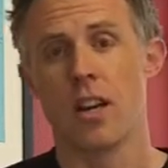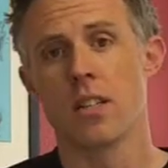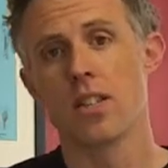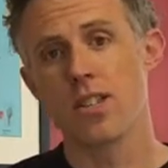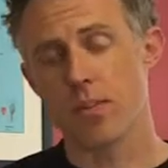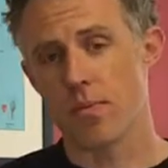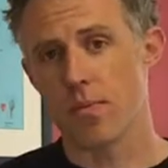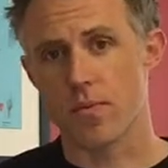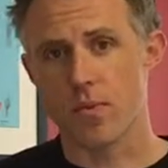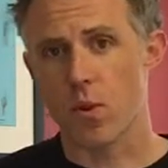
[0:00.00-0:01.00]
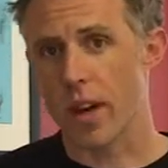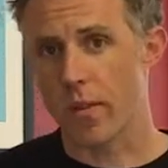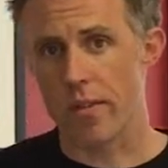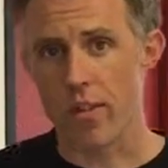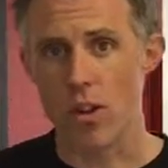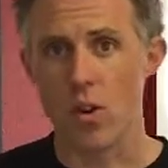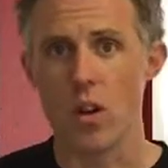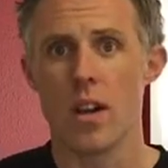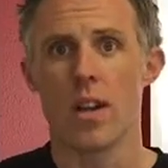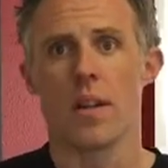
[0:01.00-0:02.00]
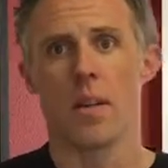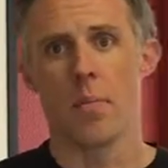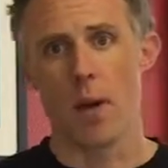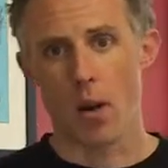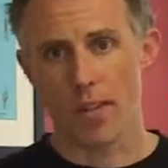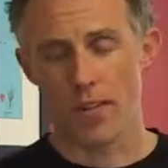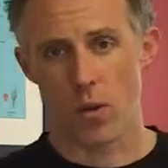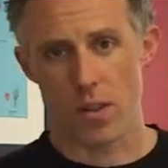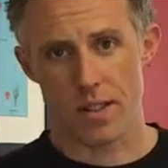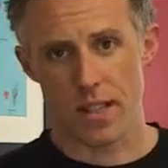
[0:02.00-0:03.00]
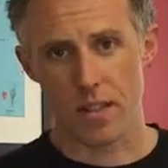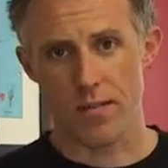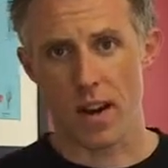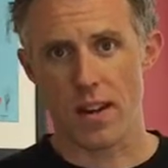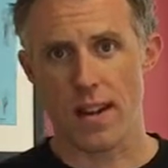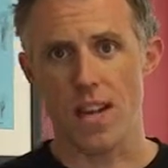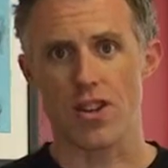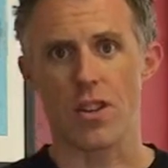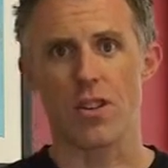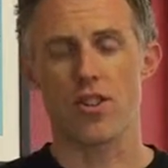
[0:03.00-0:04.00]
Just a quick review, Pelvic floor sets the foundation.